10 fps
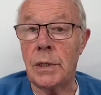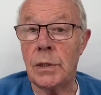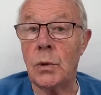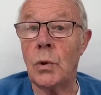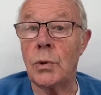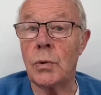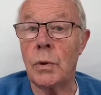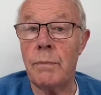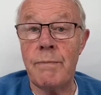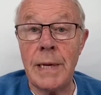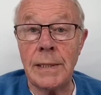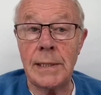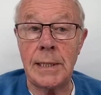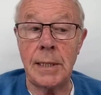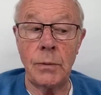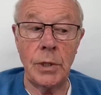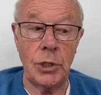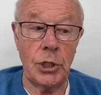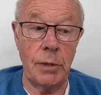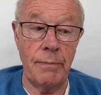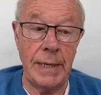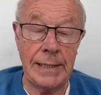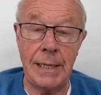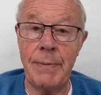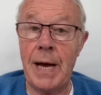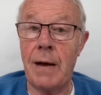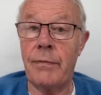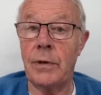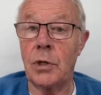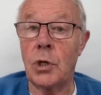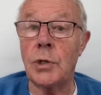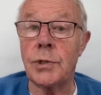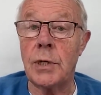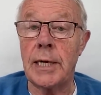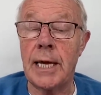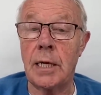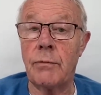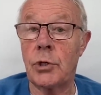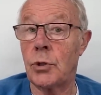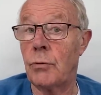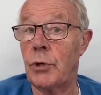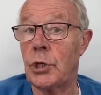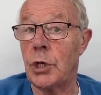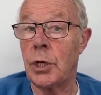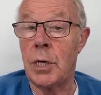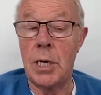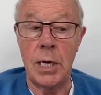lords who are immensely rich, immensely powerful, and constantly getting richer and richer